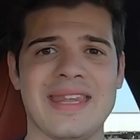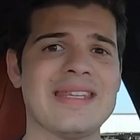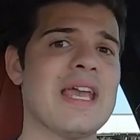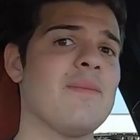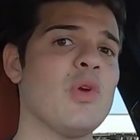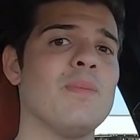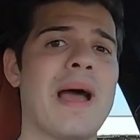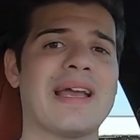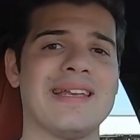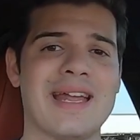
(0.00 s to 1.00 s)
that debuted
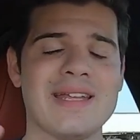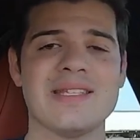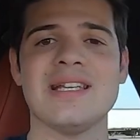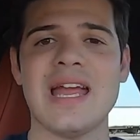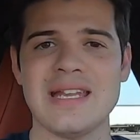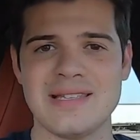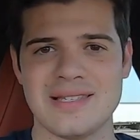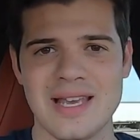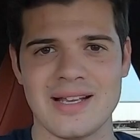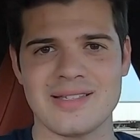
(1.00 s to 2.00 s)
back in
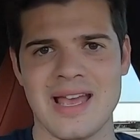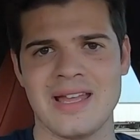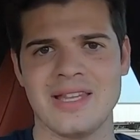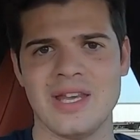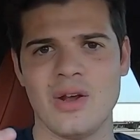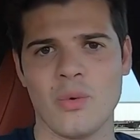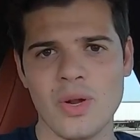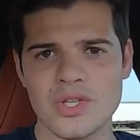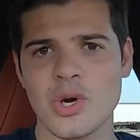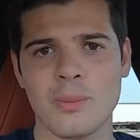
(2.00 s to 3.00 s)
1986, and the
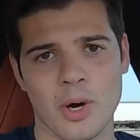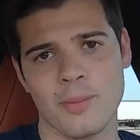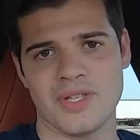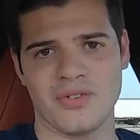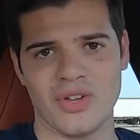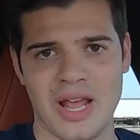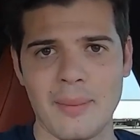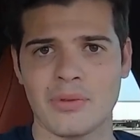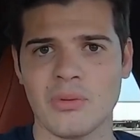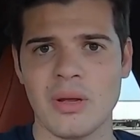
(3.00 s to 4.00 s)
original purpose for the
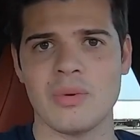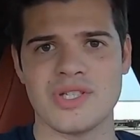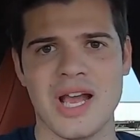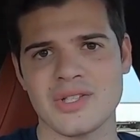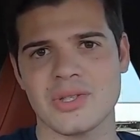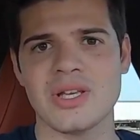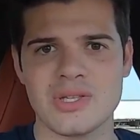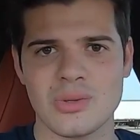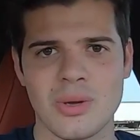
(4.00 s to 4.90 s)
M3 was actually to